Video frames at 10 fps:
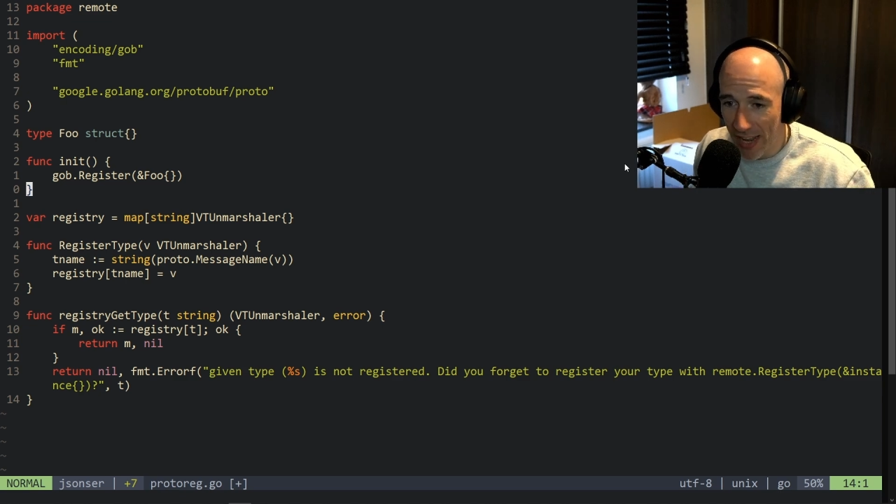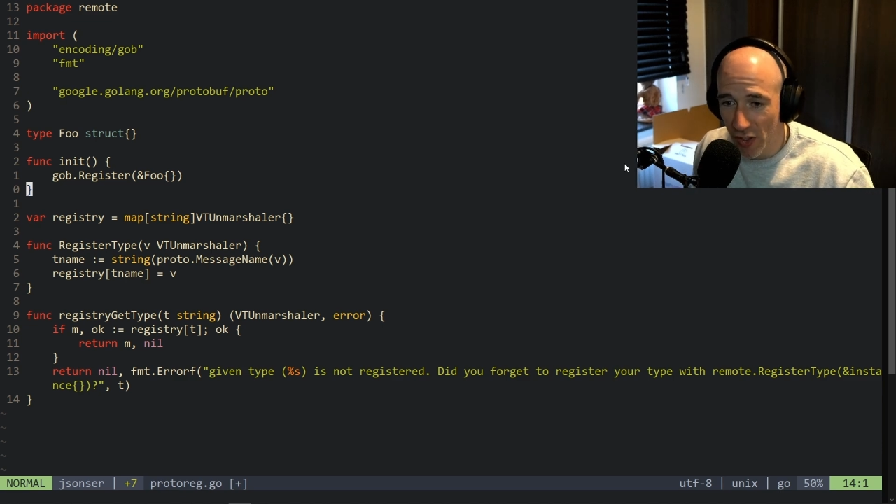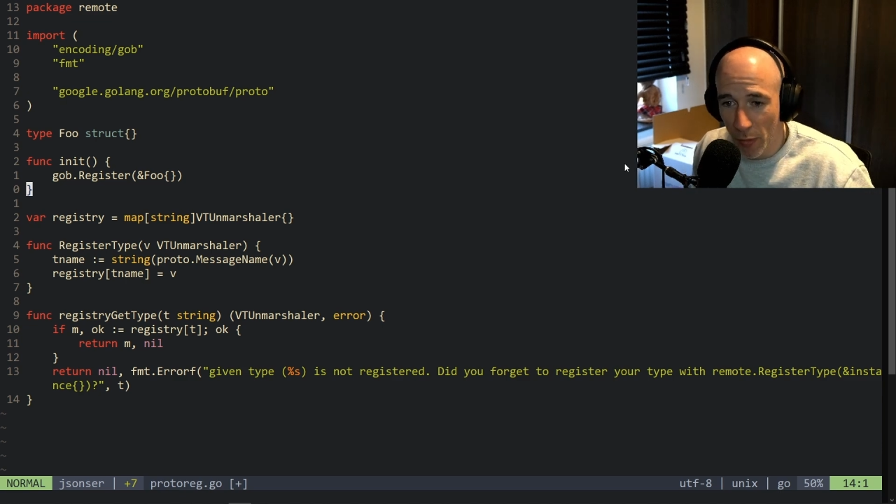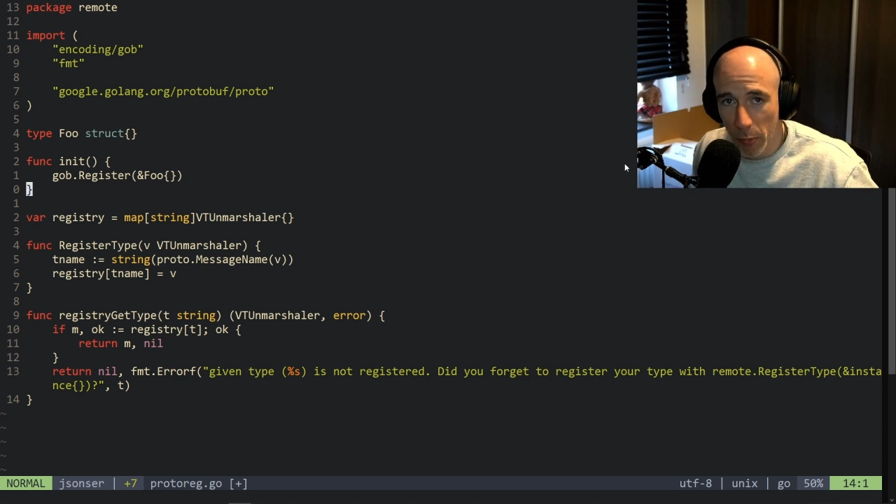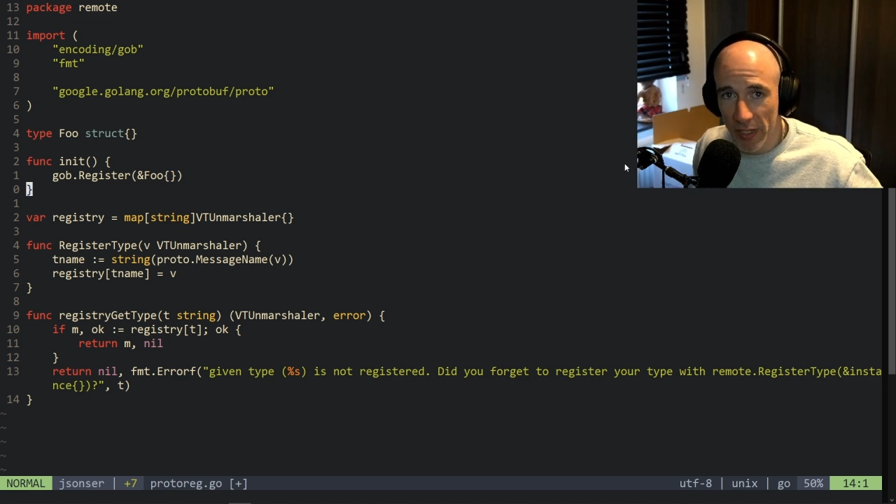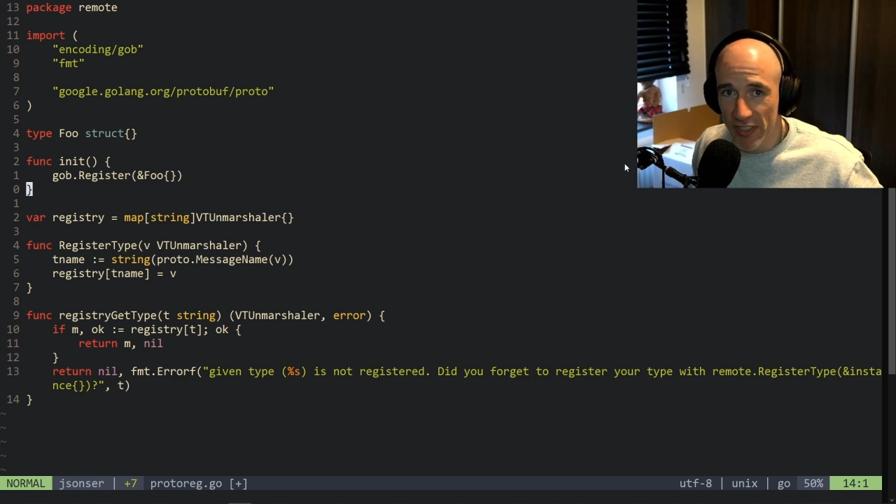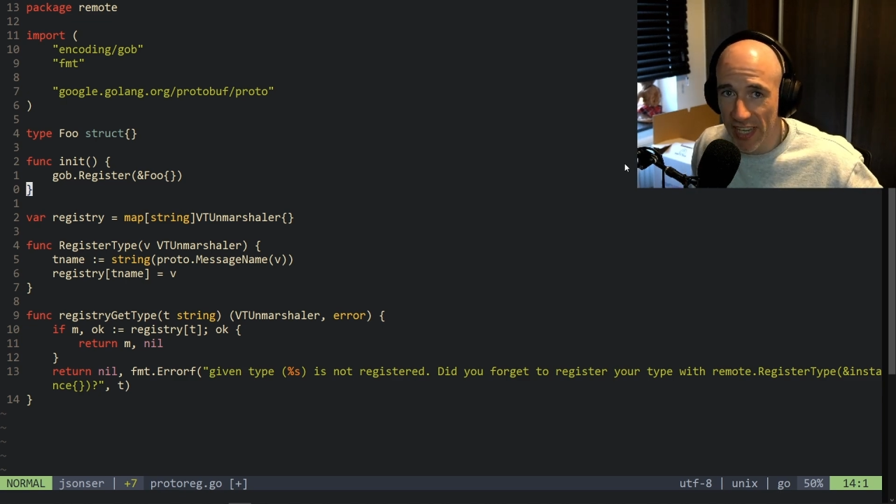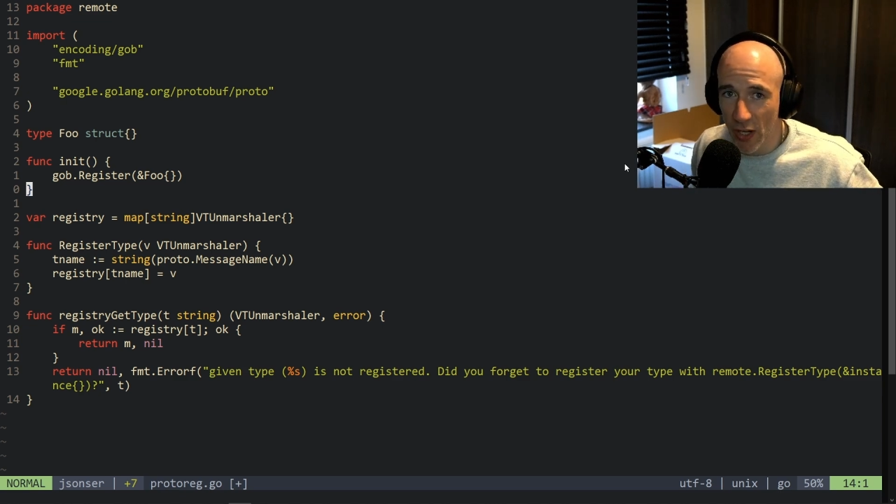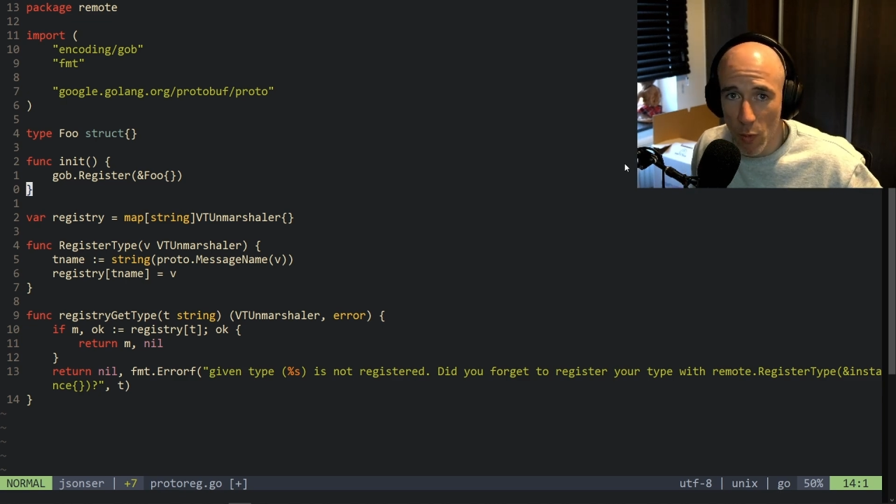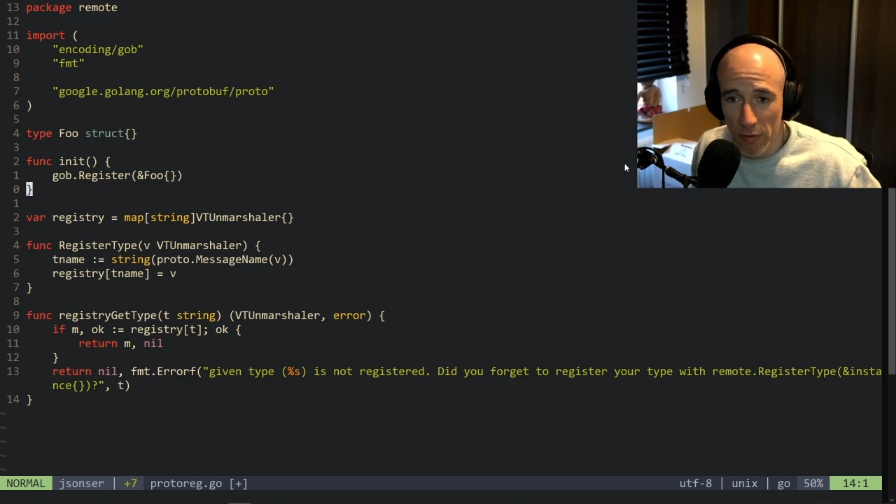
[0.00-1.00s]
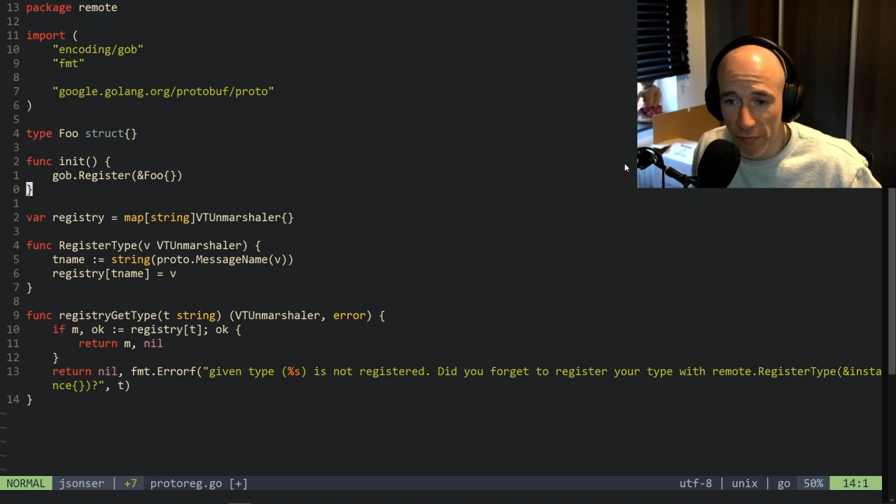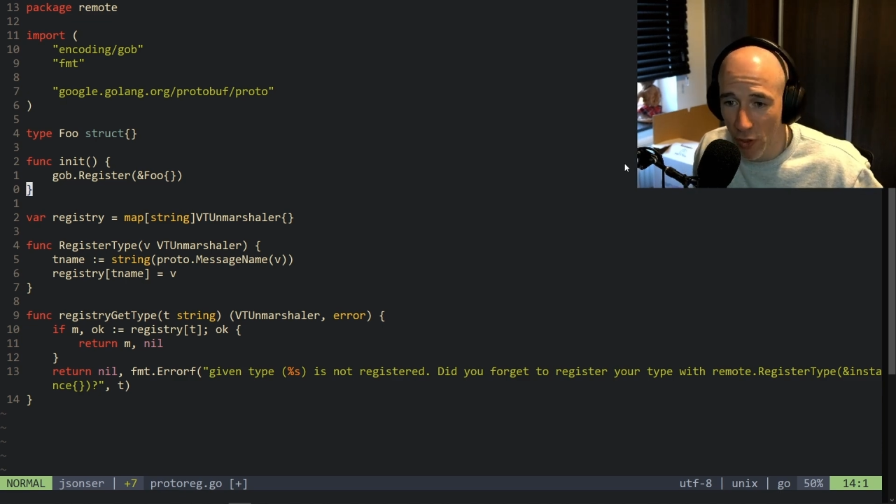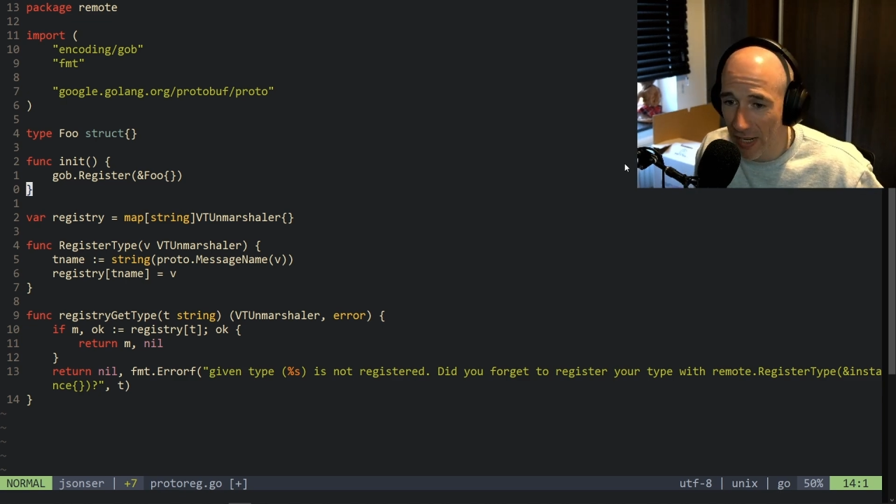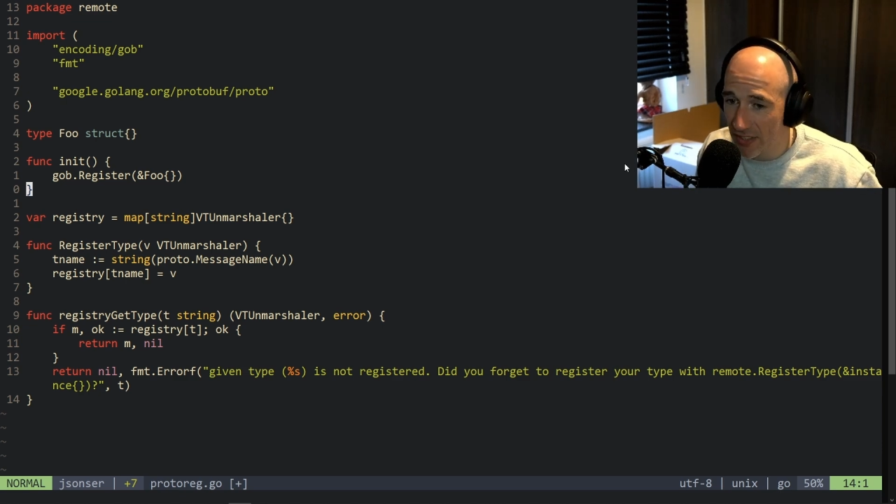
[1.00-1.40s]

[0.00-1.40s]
end up with a Stack Overflow